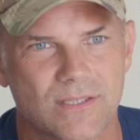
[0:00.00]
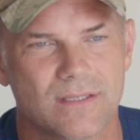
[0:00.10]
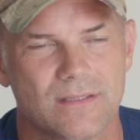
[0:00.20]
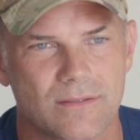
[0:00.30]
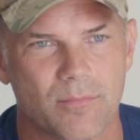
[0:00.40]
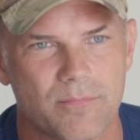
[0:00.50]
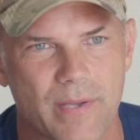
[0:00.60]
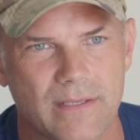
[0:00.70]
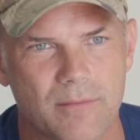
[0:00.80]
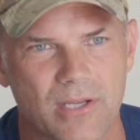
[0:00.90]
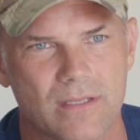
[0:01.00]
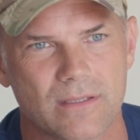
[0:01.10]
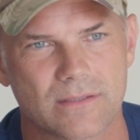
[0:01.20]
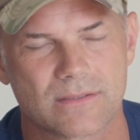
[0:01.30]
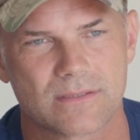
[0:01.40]
a pandemic.
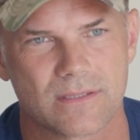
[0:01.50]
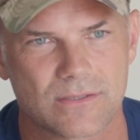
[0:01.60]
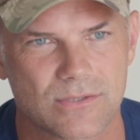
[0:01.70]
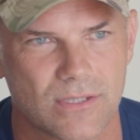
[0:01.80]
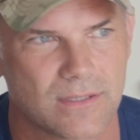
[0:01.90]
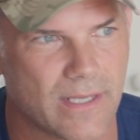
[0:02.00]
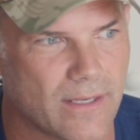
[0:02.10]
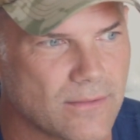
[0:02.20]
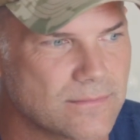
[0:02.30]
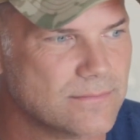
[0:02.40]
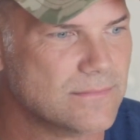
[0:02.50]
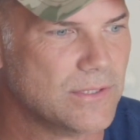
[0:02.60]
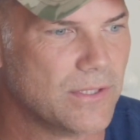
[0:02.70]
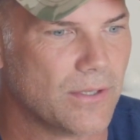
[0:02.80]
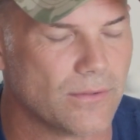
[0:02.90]
Let's shut down
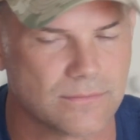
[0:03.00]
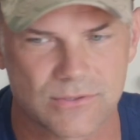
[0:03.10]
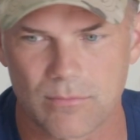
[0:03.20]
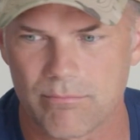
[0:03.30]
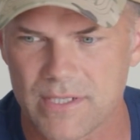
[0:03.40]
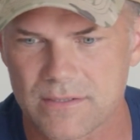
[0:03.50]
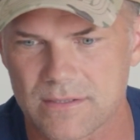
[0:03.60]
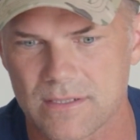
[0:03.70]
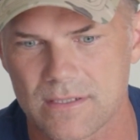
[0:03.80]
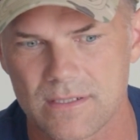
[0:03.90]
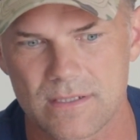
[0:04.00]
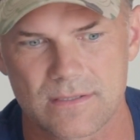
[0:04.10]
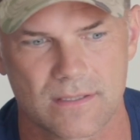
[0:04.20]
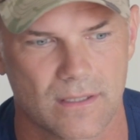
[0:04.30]
certain businesses.